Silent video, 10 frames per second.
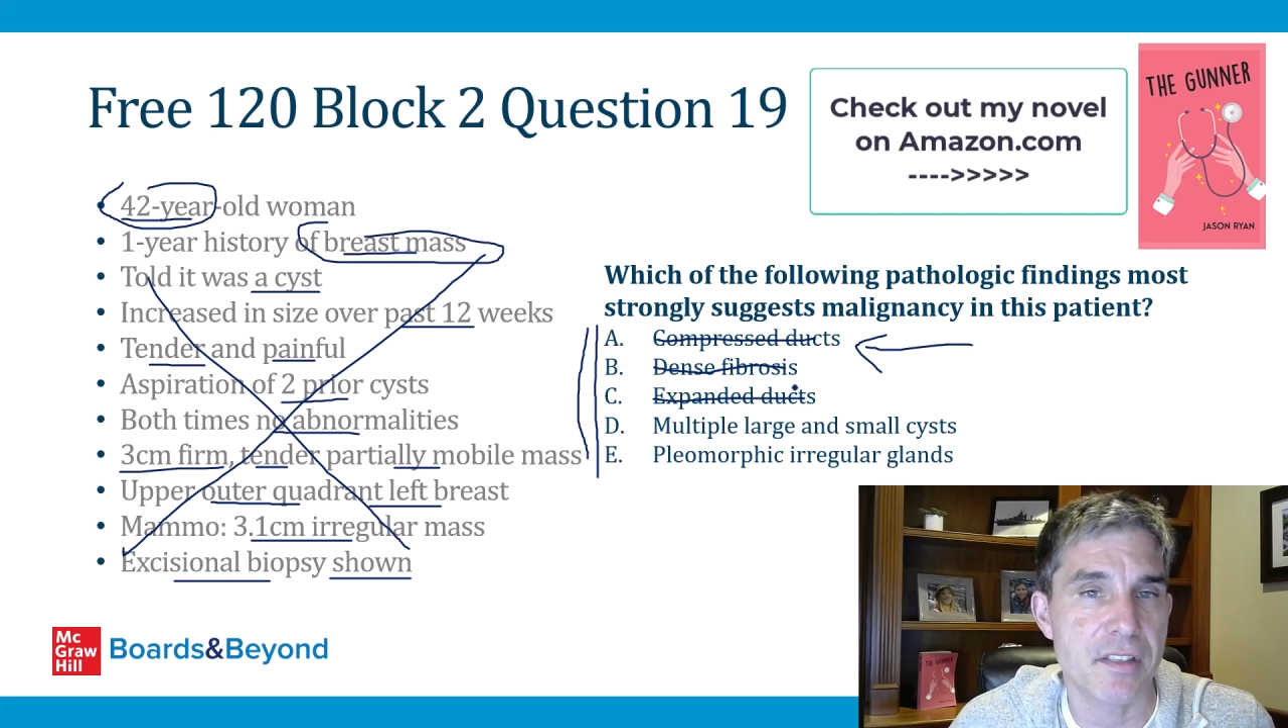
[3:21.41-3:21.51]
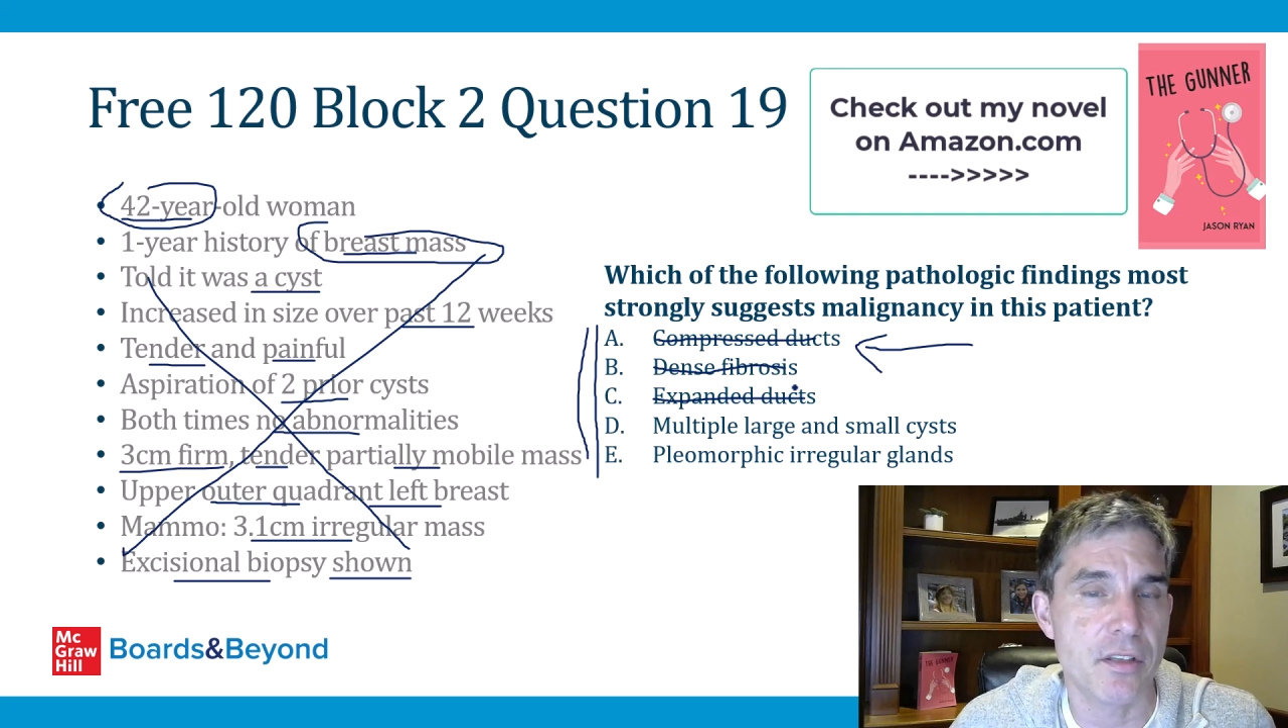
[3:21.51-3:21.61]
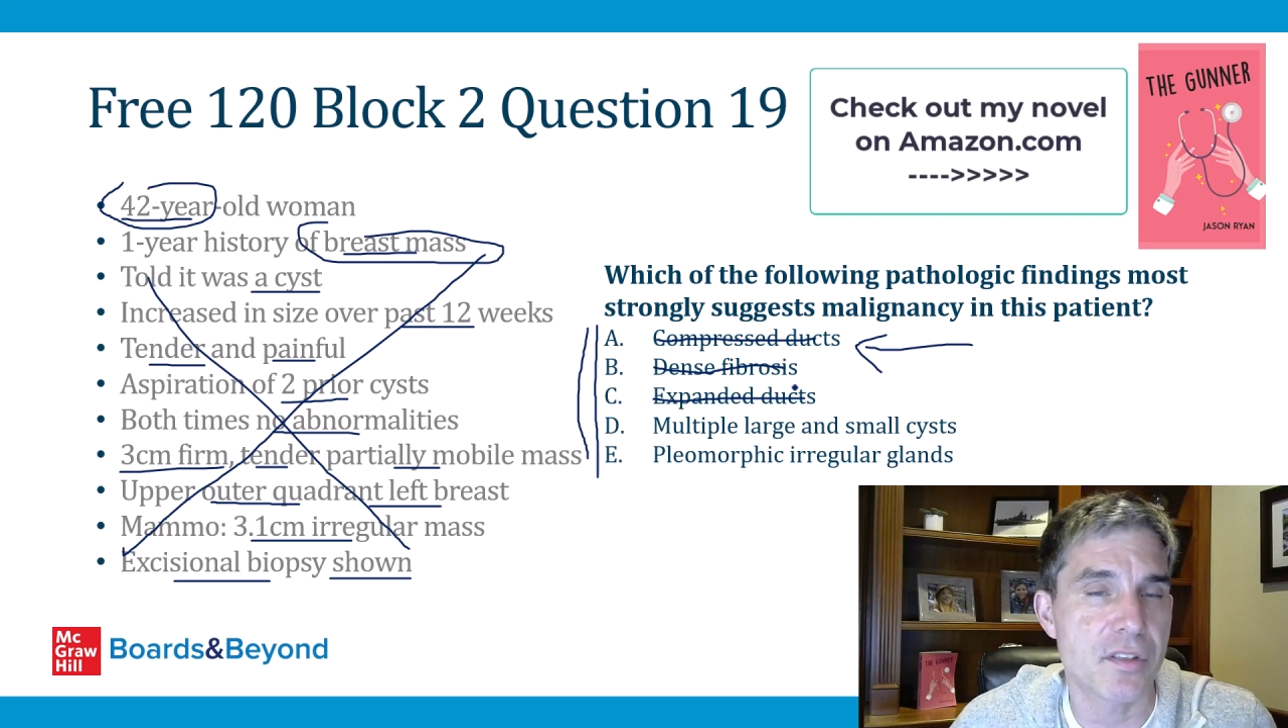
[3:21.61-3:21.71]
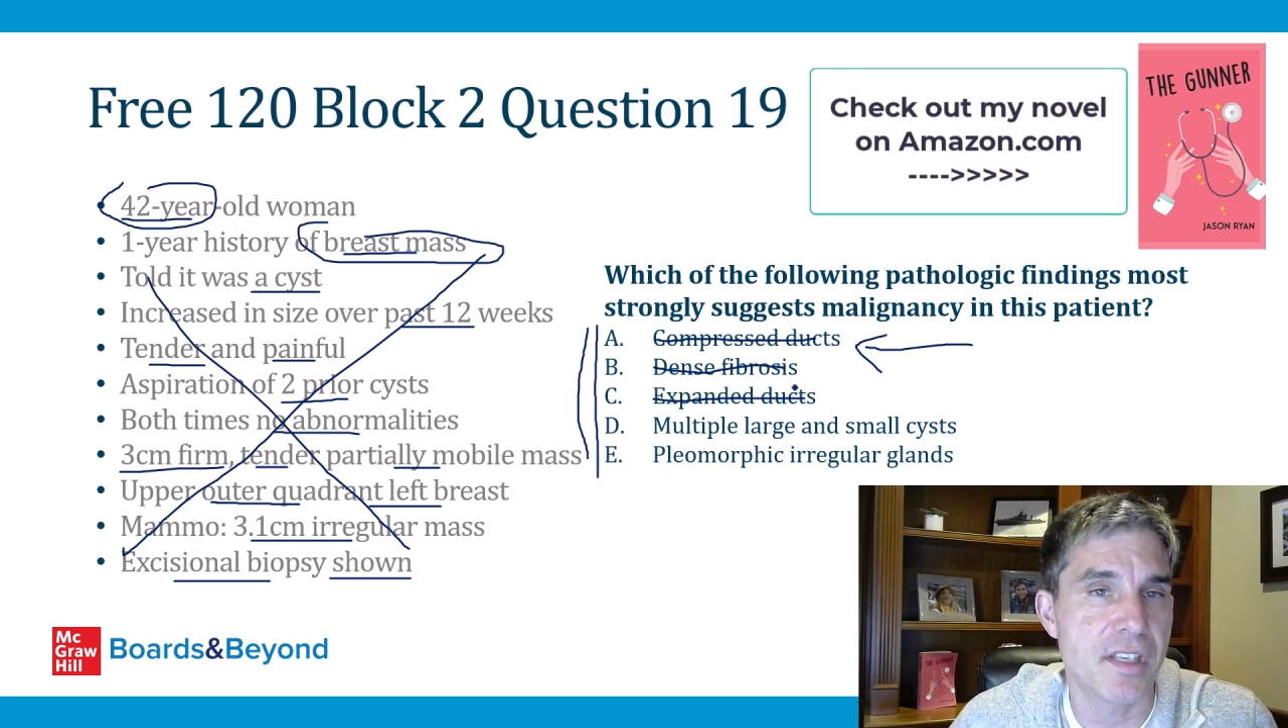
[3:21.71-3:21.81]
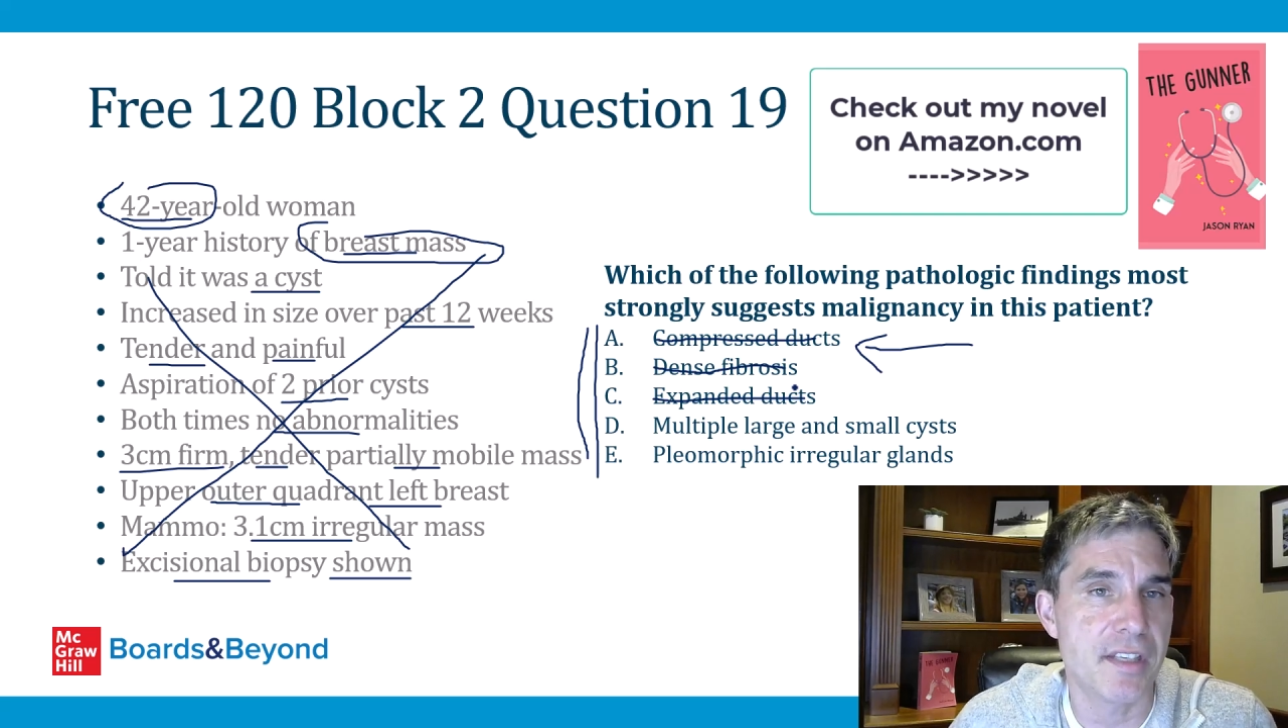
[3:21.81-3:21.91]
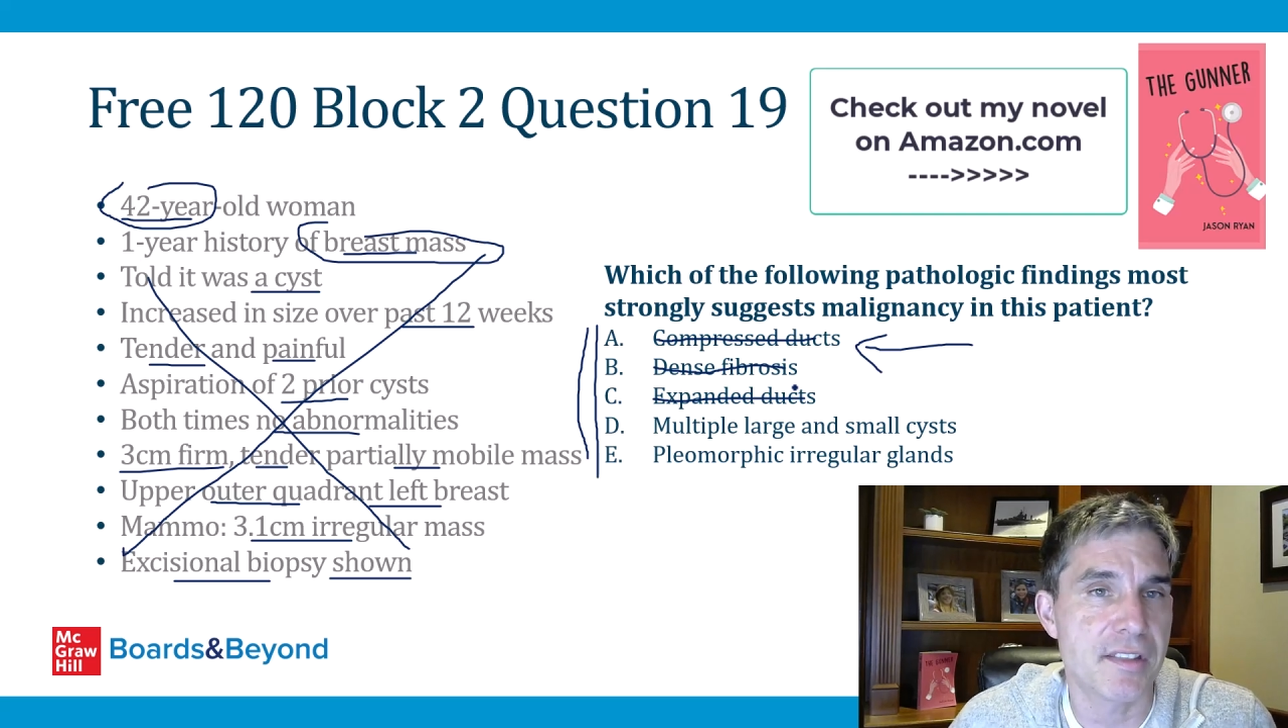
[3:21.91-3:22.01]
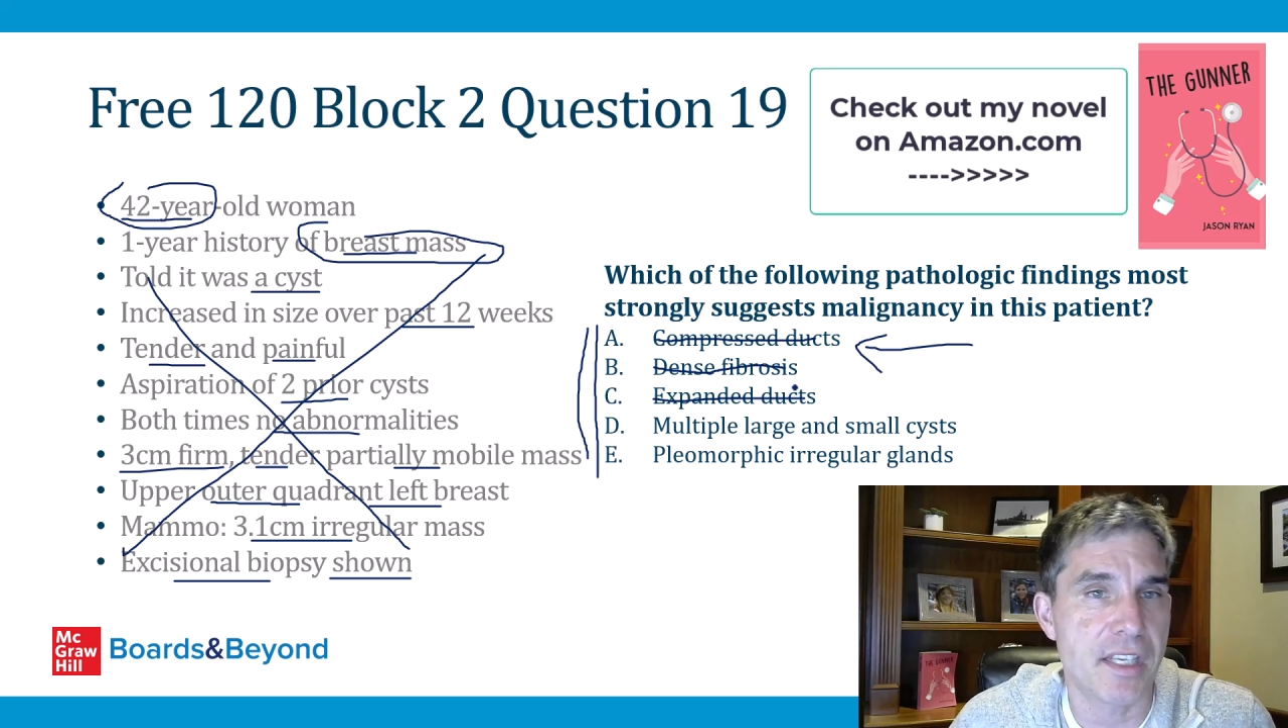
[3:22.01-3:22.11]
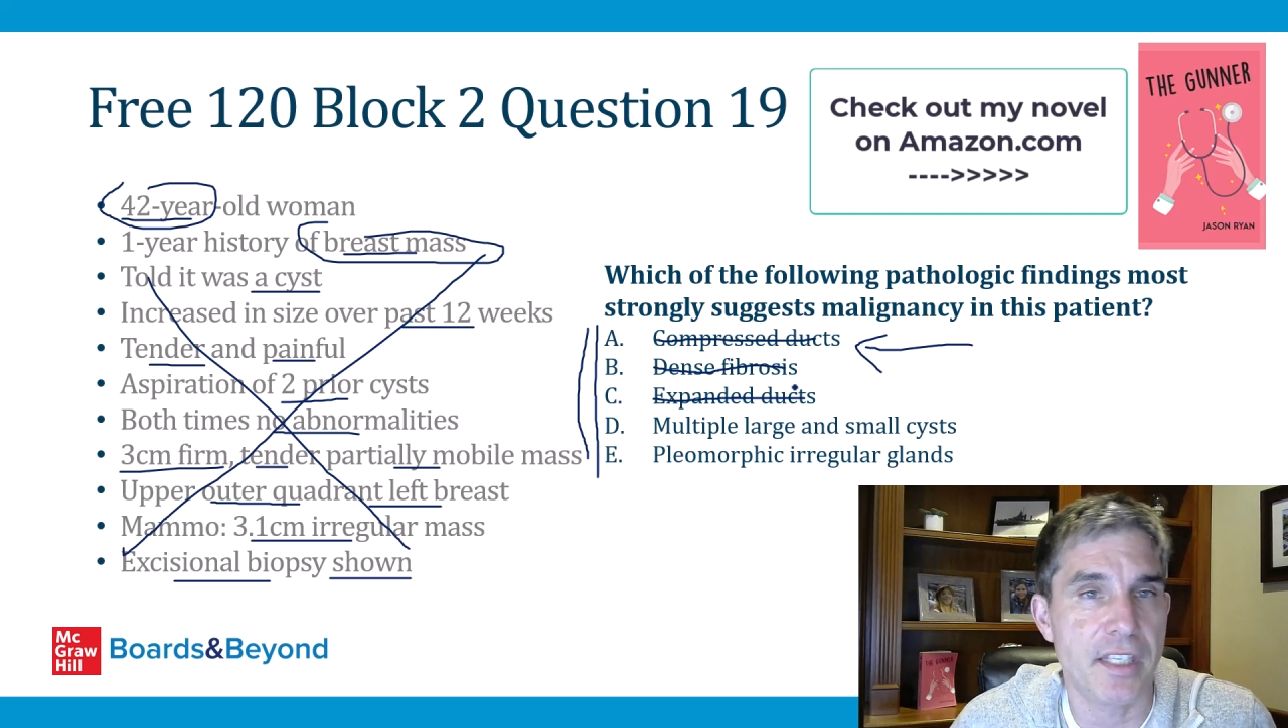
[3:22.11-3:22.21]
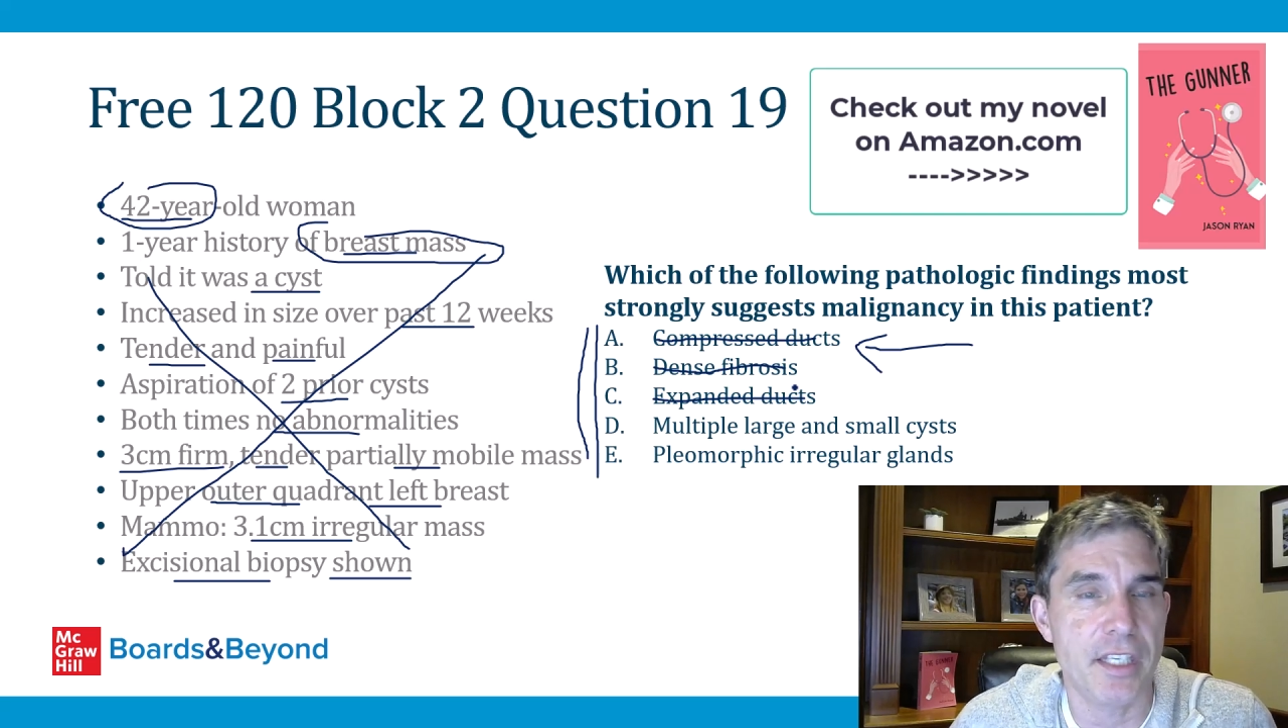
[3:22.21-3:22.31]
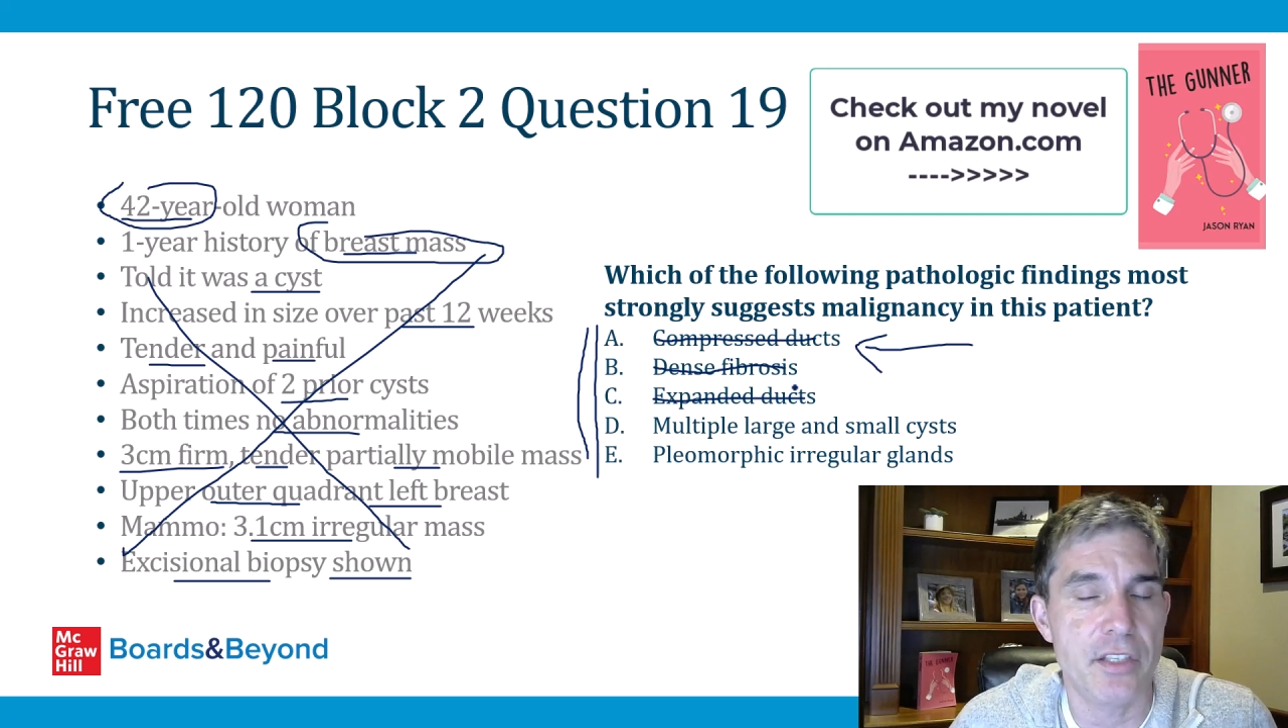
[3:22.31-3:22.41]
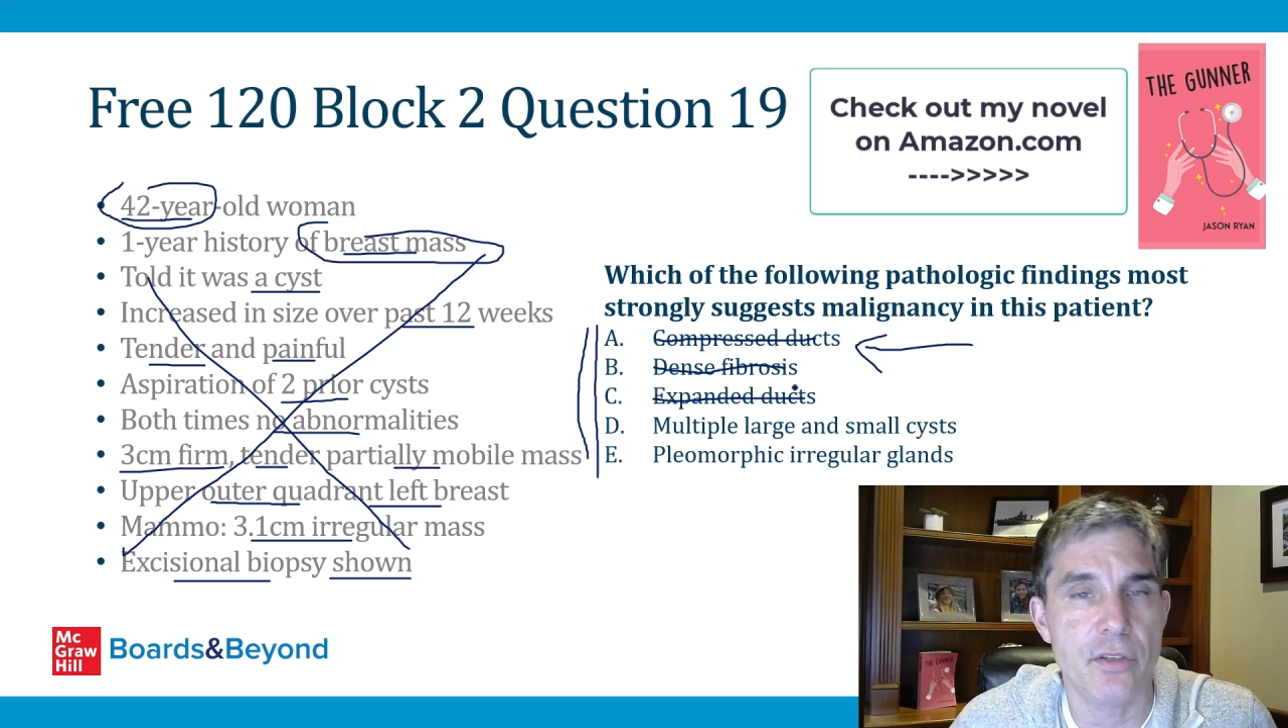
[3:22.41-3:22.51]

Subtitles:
and those things can lead